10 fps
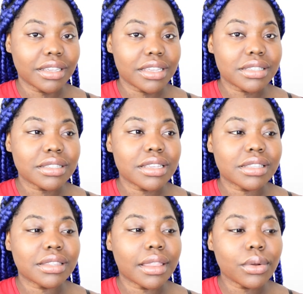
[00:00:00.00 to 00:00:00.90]
It's
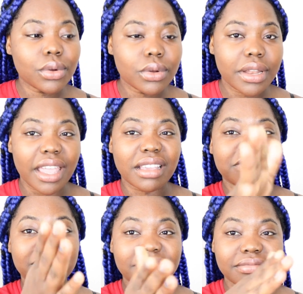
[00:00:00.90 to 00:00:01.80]
still like,
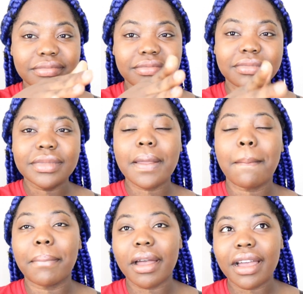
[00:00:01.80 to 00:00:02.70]

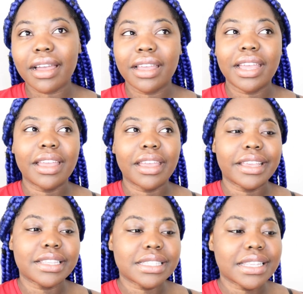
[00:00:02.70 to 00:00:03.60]
but
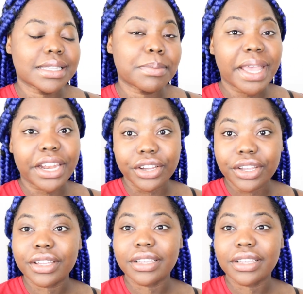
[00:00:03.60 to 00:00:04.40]
it's better.